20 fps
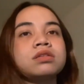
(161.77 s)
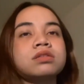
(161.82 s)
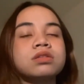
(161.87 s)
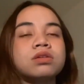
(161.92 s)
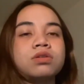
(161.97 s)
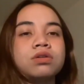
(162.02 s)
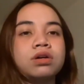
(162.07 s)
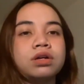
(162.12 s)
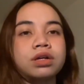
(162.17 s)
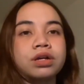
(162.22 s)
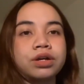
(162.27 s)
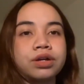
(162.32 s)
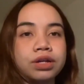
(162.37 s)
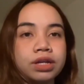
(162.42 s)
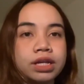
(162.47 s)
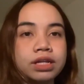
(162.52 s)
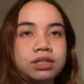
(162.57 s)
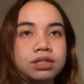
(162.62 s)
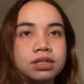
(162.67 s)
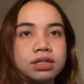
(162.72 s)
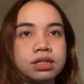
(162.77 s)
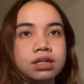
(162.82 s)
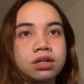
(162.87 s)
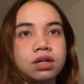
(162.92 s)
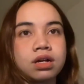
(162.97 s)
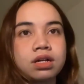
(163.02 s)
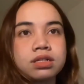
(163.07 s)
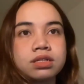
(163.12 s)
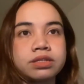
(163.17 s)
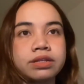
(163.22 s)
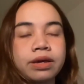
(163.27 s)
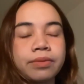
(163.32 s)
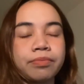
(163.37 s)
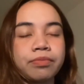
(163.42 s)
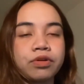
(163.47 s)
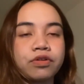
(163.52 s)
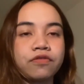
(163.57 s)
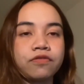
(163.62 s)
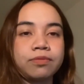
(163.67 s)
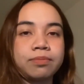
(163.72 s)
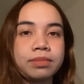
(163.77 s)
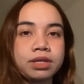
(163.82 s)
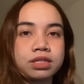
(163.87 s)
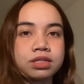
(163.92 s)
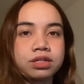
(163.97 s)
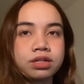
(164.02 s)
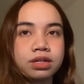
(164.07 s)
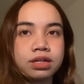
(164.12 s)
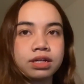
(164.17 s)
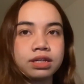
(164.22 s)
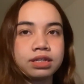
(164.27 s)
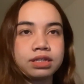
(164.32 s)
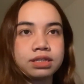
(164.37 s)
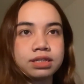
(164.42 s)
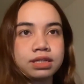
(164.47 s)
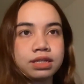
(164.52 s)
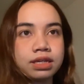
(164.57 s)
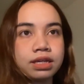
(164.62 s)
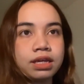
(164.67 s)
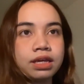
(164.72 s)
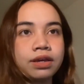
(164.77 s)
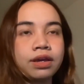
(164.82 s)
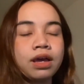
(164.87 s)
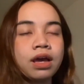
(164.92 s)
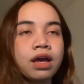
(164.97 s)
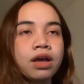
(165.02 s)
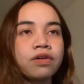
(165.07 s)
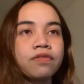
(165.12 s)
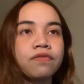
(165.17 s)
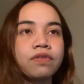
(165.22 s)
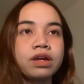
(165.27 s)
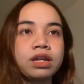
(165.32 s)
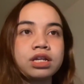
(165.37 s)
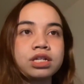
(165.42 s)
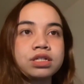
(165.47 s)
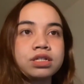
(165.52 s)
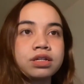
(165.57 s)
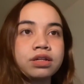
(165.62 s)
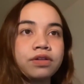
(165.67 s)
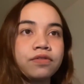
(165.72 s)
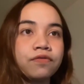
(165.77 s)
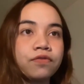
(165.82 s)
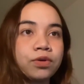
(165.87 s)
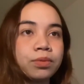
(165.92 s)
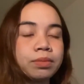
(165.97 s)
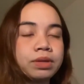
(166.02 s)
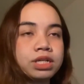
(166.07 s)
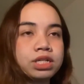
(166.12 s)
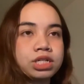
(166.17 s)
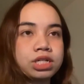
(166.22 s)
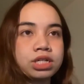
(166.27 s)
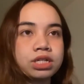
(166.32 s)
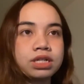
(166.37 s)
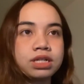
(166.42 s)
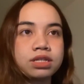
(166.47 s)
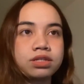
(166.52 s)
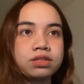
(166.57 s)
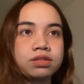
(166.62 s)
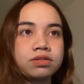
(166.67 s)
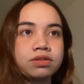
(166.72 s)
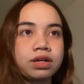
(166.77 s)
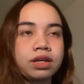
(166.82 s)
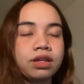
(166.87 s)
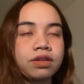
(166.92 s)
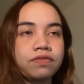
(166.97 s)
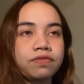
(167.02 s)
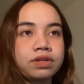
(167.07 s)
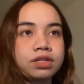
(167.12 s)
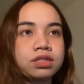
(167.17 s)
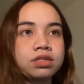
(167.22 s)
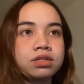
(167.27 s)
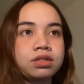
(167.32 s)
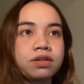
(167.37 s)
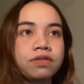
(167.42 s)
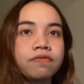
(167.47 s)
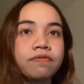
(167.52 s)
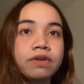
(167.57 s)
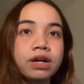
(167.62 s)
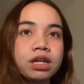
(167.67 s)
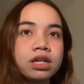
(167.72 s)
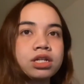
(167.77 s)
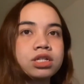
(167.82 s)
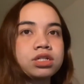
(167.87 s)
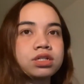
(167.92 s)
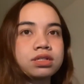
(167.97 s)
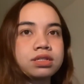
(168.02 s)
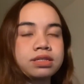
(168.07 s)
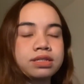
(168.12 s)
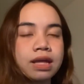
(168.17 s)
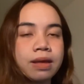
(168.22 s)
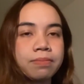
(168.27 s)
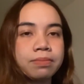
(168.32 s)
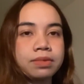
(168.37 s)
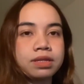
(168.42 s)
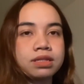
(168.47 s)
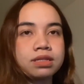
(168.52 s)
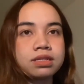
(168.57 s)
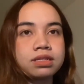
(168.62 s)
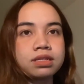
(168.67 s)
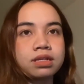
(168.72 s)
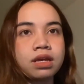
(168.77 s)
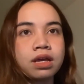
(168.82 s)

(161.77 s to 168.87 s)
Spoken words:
So, according to the concept of materiality, financial information is relevant to the financial statements